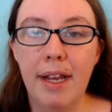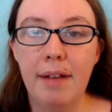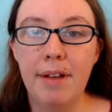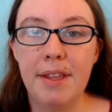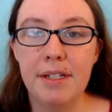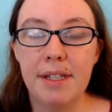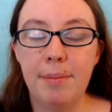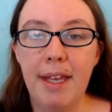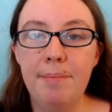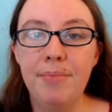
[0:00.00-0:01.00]
working with their
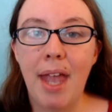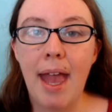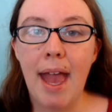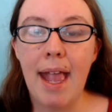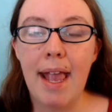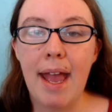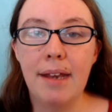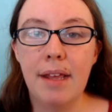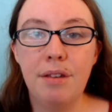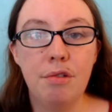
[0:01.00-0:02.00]
sibling
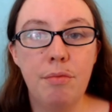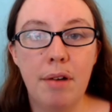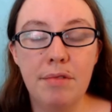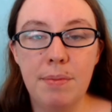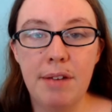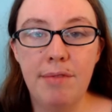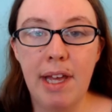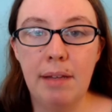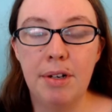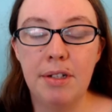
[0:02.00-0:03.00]
and that you won't be
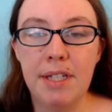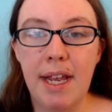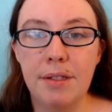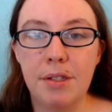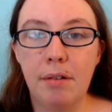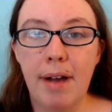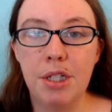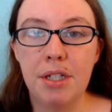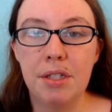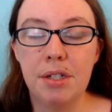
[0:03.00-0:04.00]
available to answer
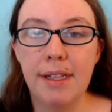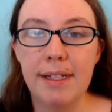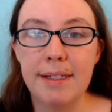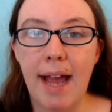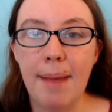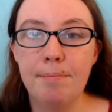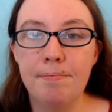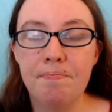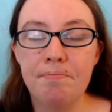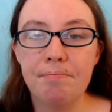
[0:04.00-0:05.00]
questions during this time.
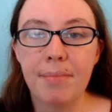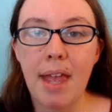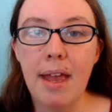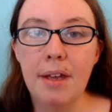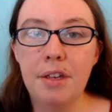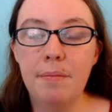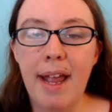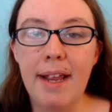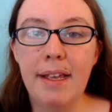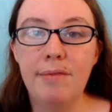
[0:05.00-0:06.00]
You
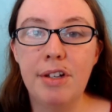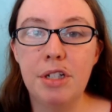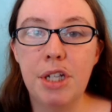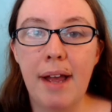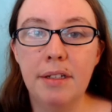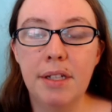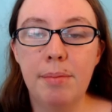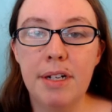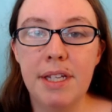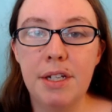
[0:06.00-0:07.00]
might give your child
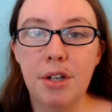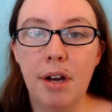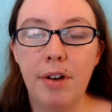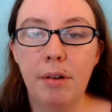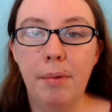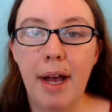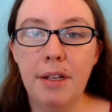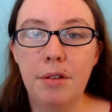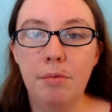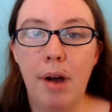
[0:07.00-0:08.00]
a procedure for
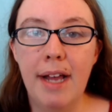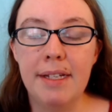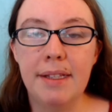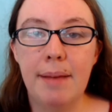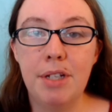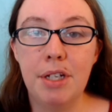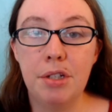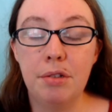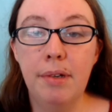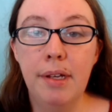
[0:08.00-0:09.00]
what you want them to
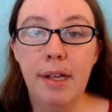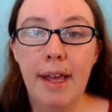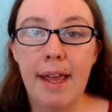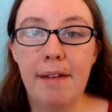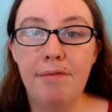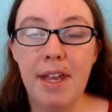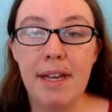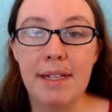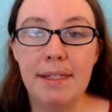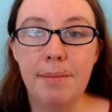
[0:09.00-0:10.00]
do if they
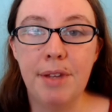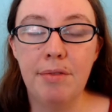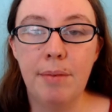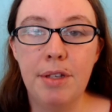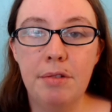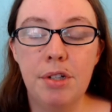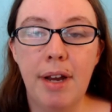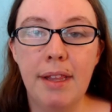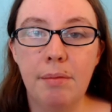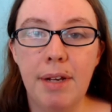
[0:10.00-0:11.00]
need something from you
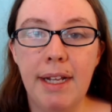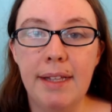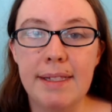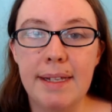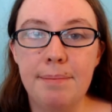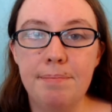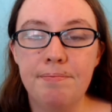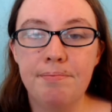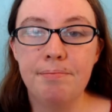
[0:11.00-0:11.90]
during the reading lesson.